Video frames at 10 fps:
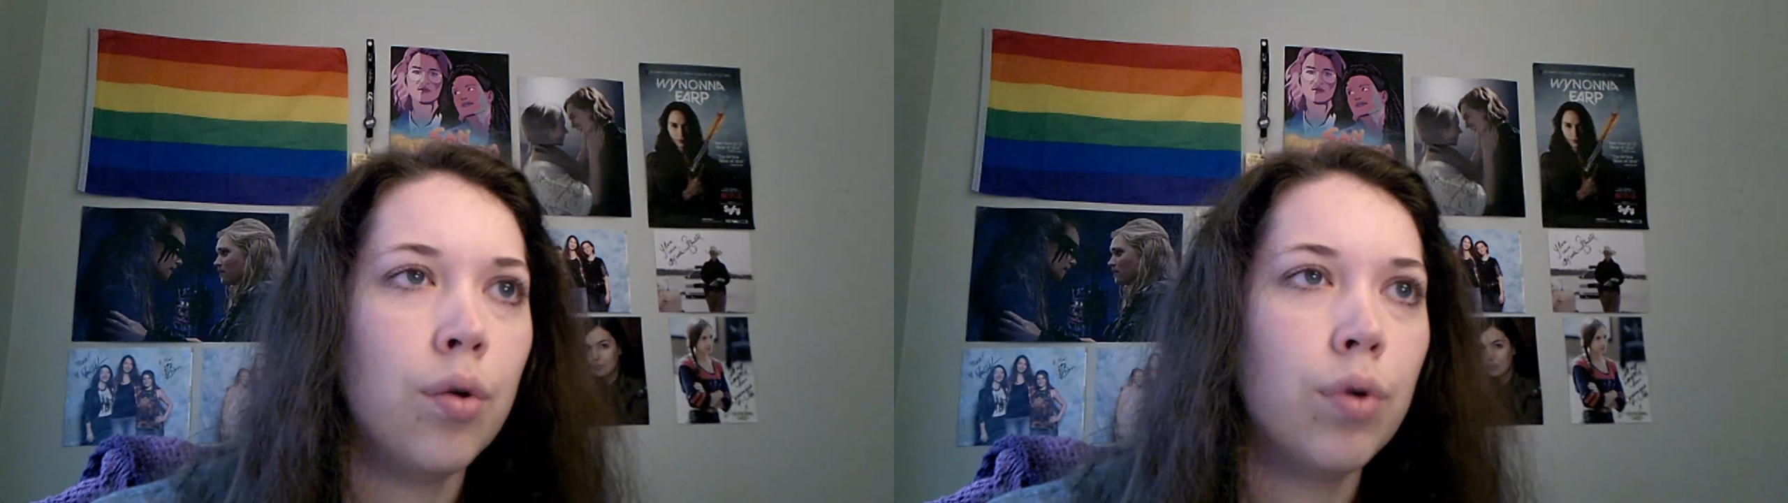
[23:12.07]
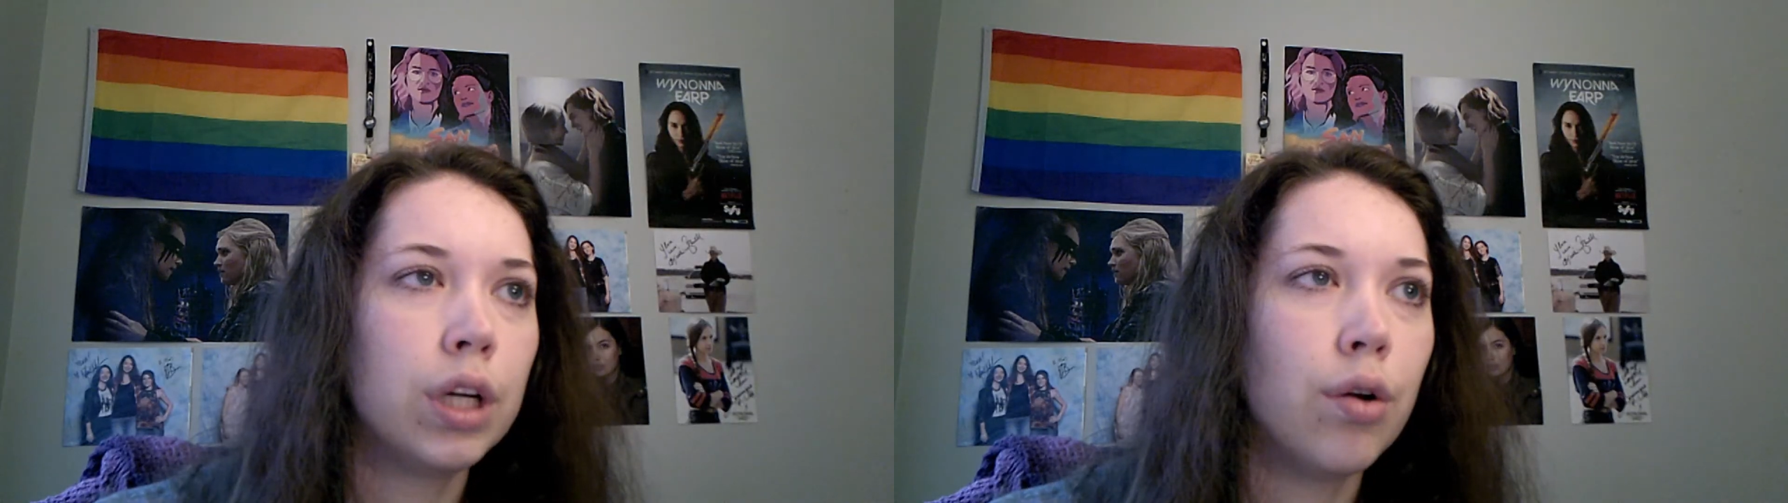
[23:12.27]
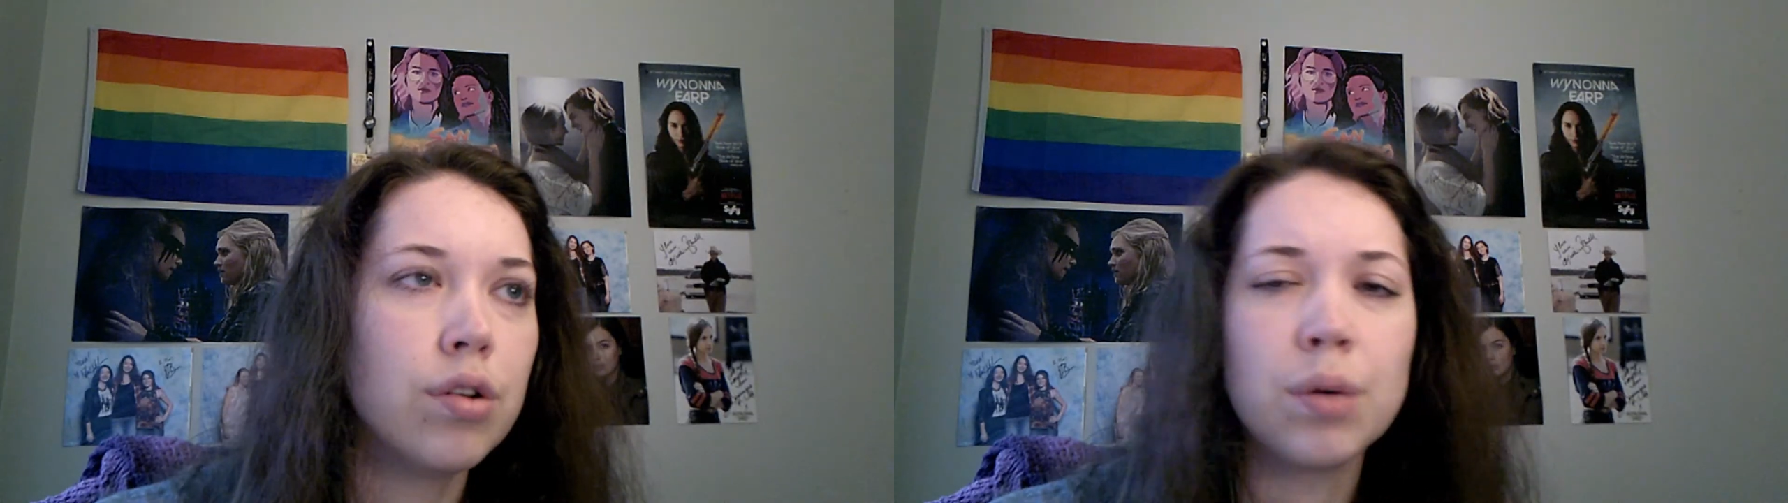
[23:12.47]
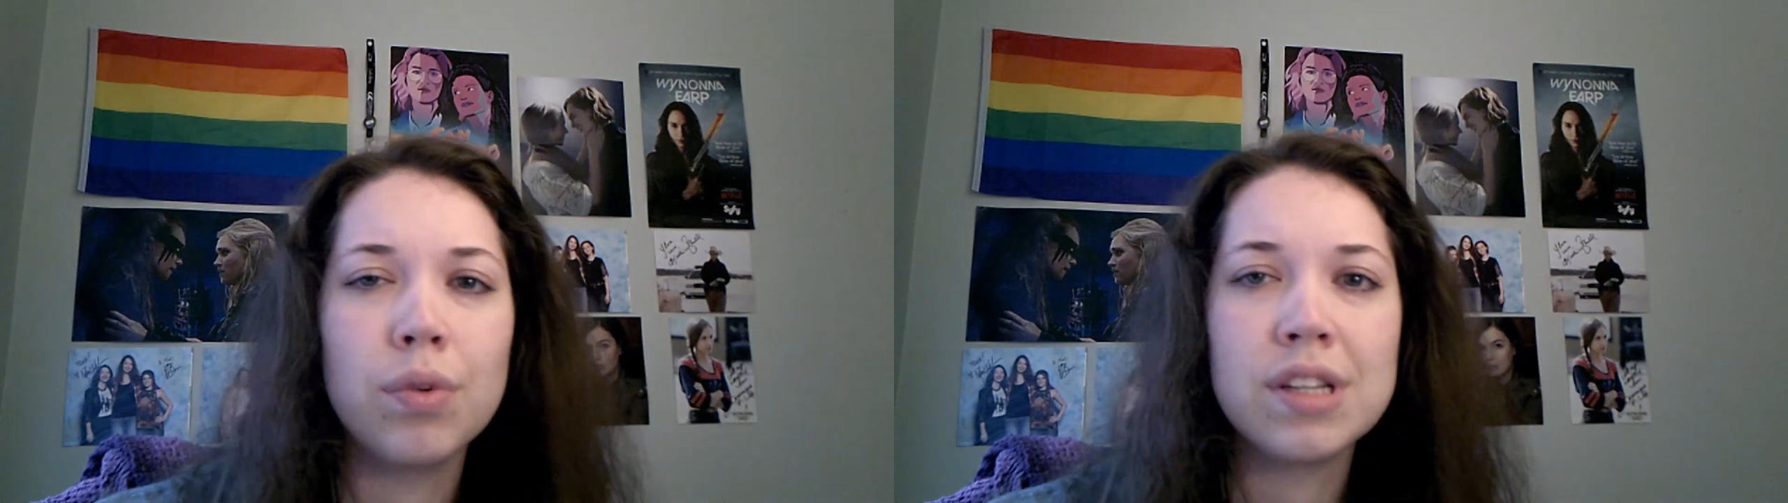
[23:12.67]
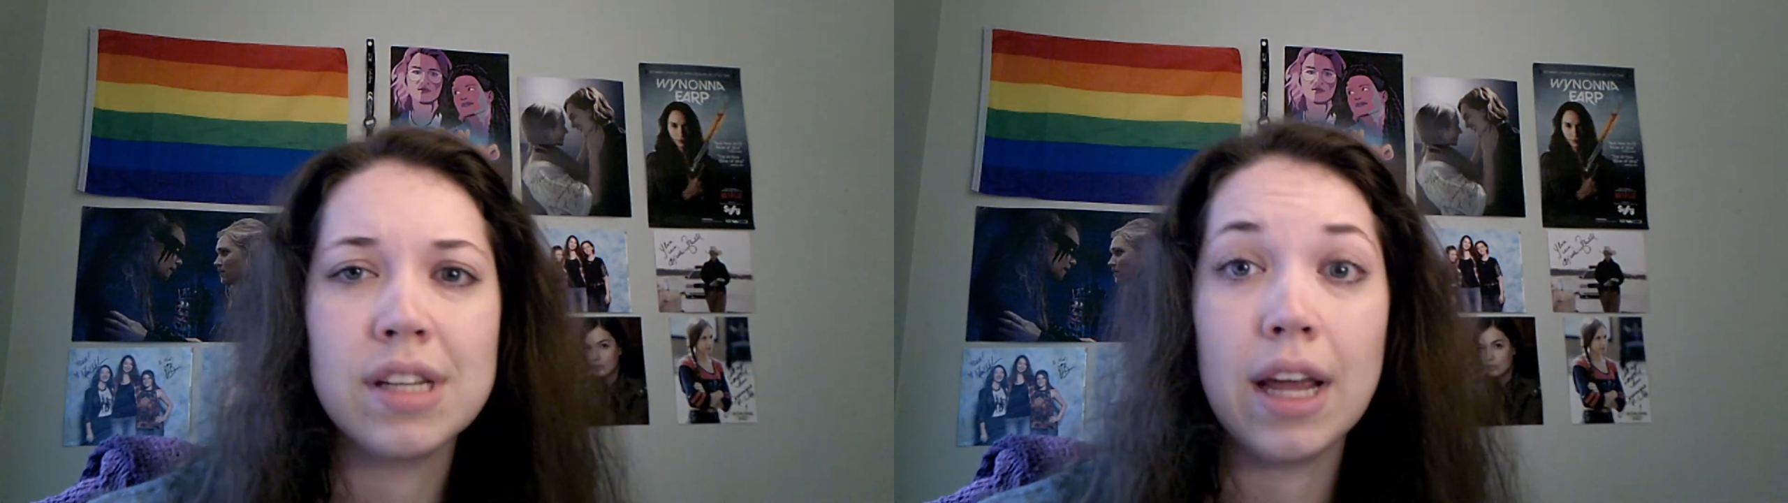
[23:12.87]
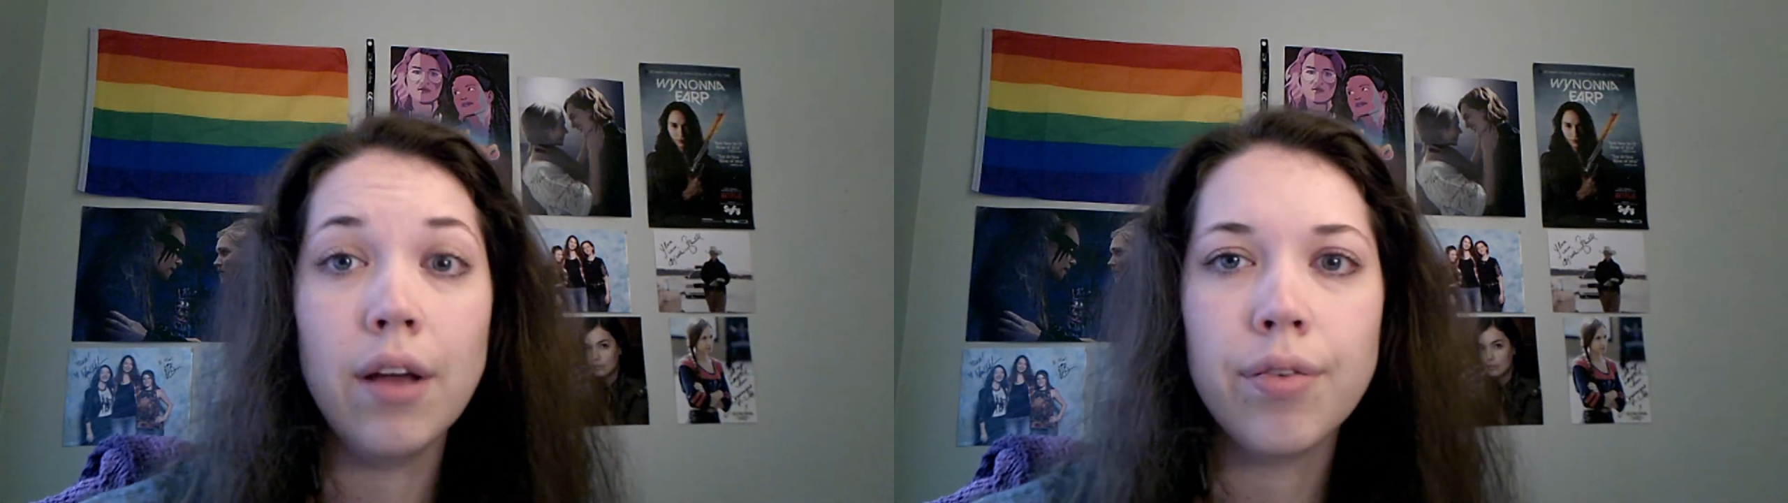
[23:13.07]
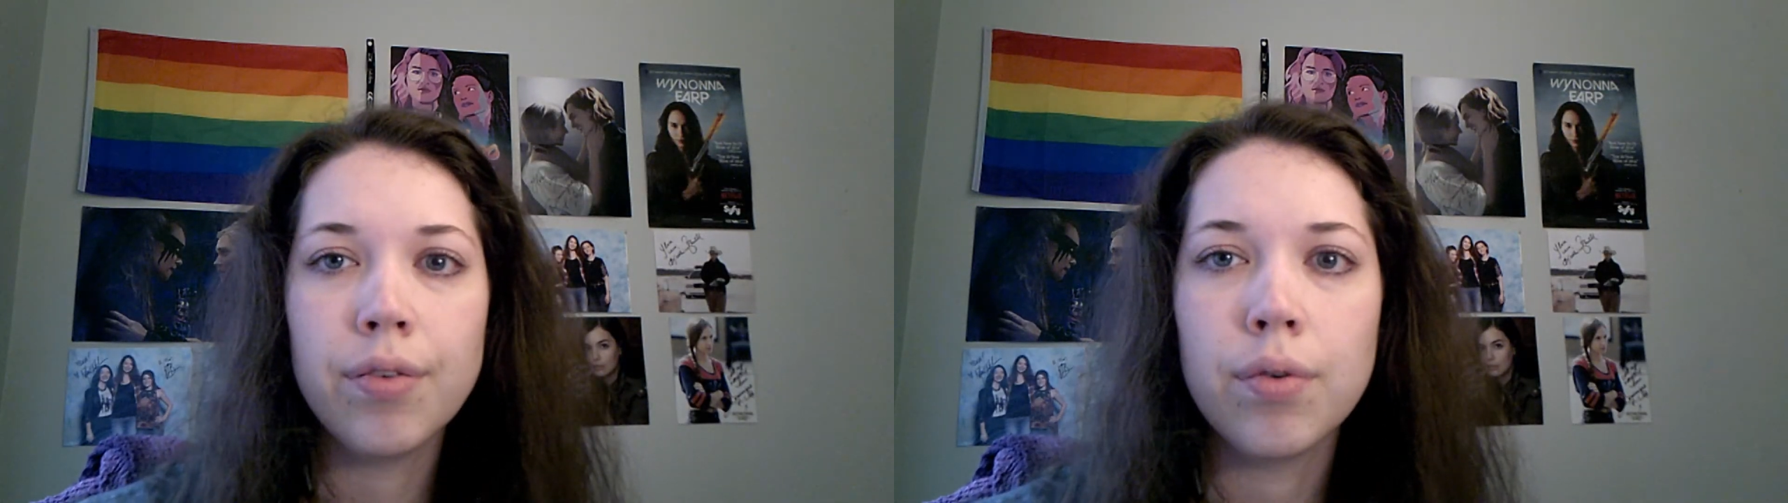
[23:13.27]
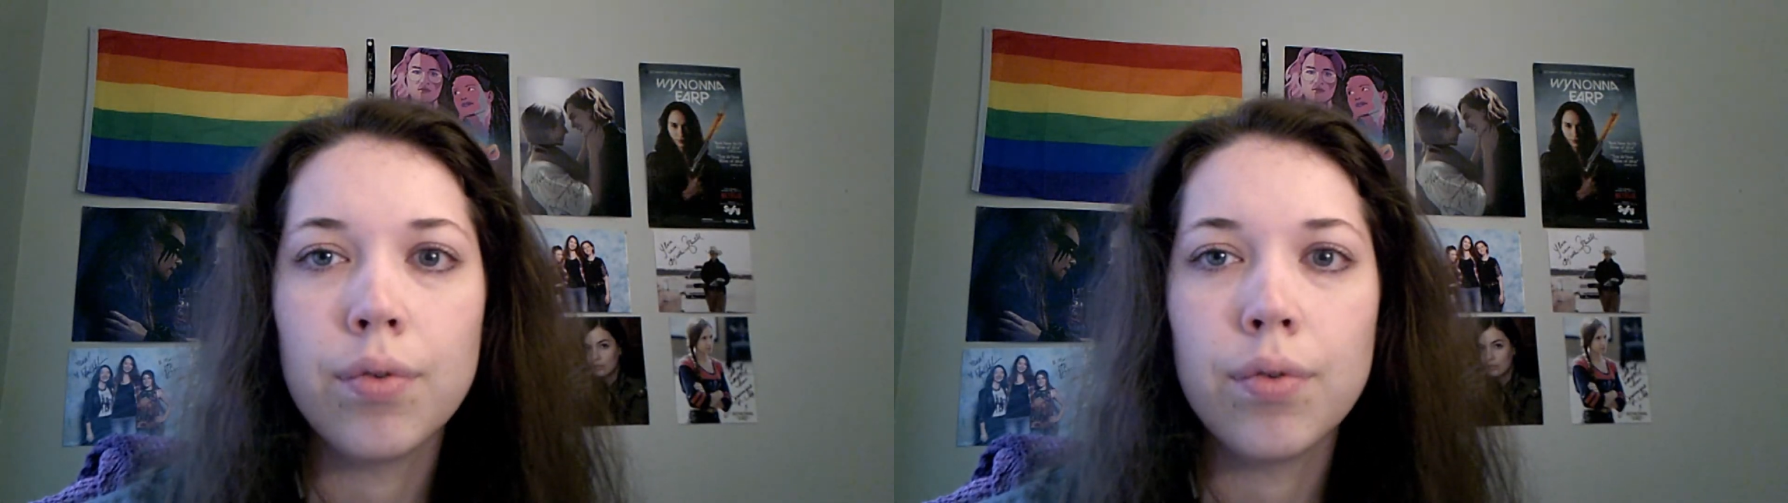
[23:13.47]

would go somewhere safe